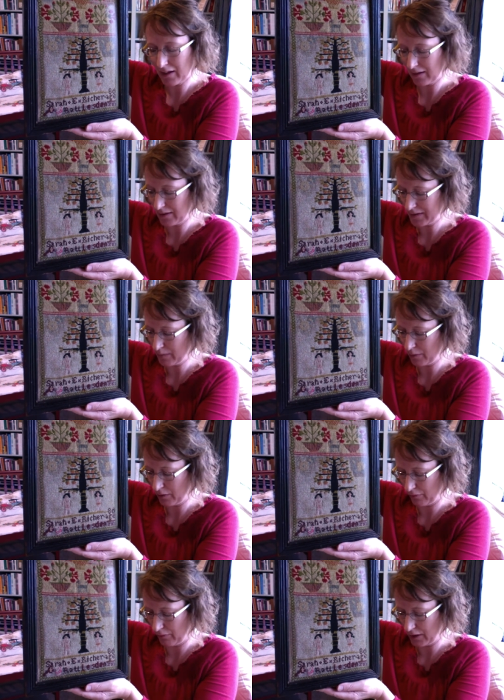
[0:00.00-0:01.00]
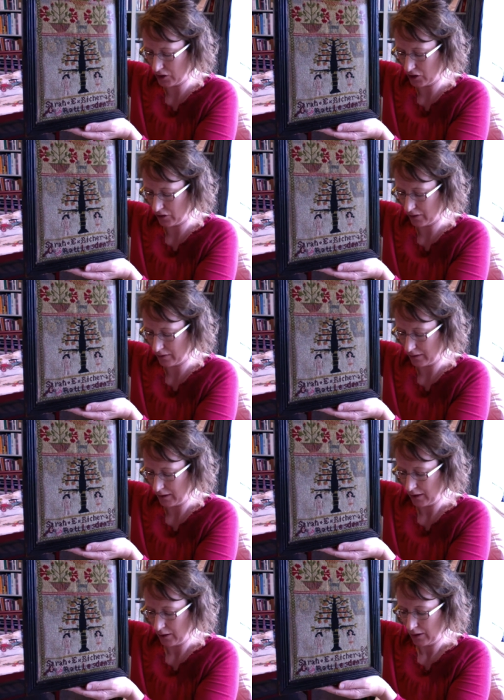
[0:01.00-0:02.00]
Elizabeth Richer,
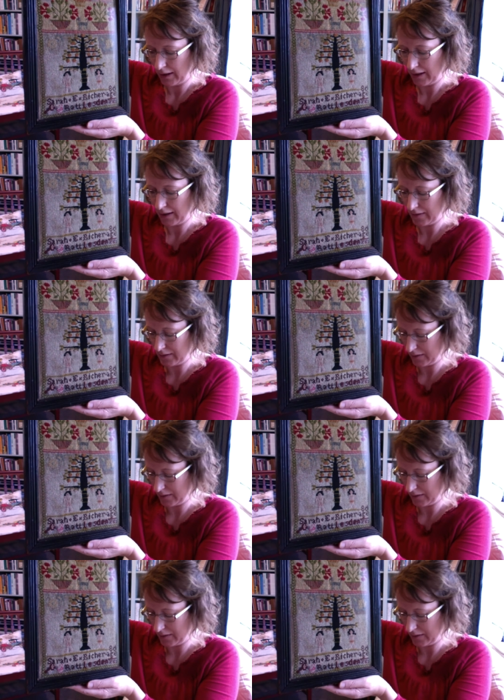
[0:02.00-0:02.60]
and